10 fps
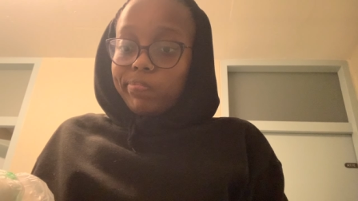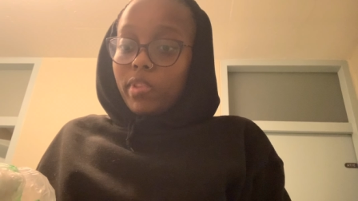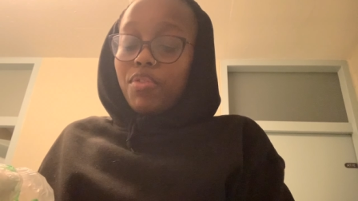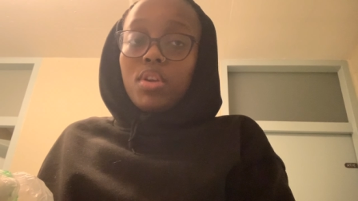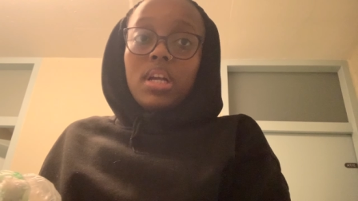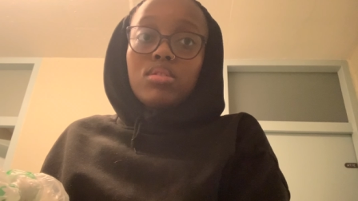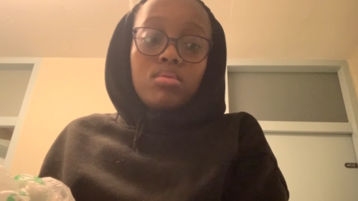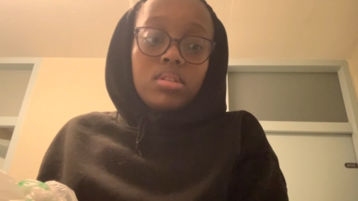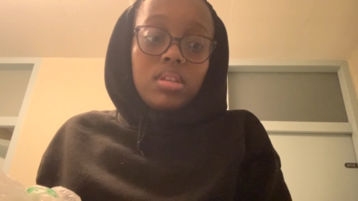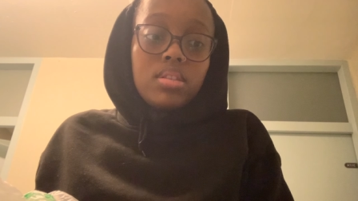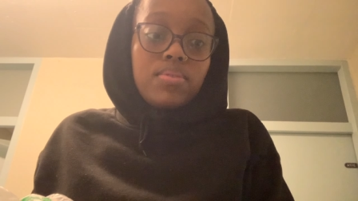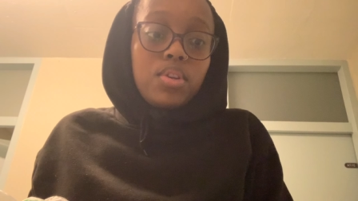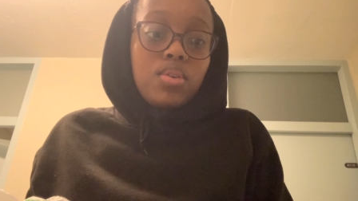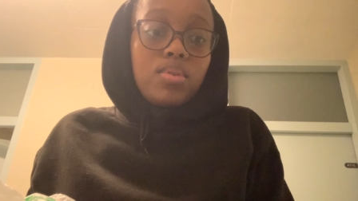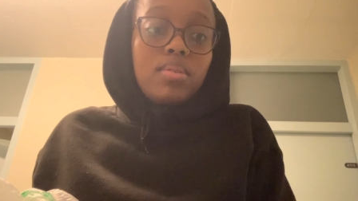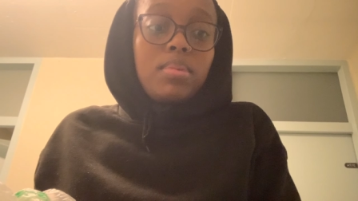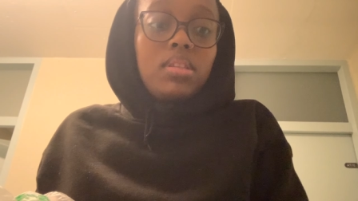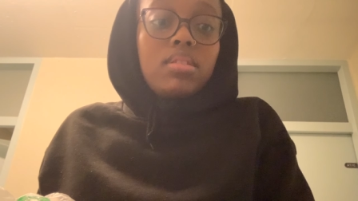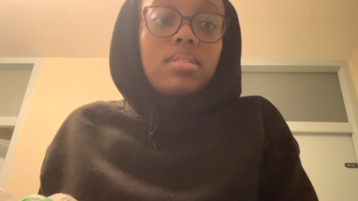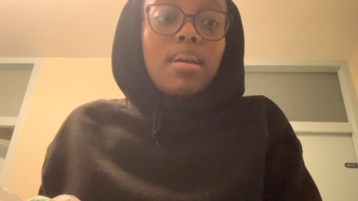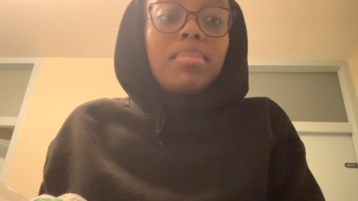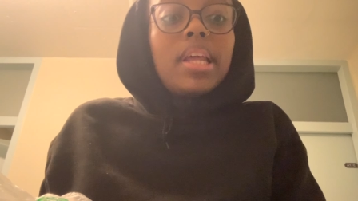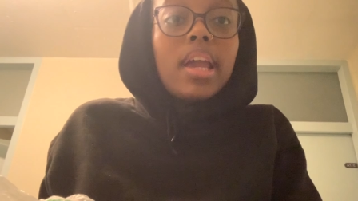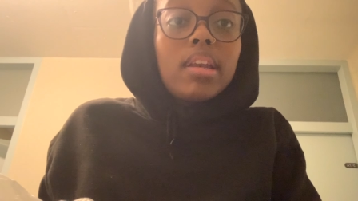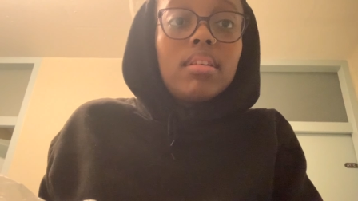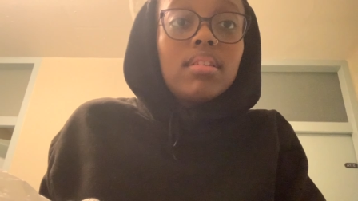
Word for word: If you guys don't see this video, it means I'm dead.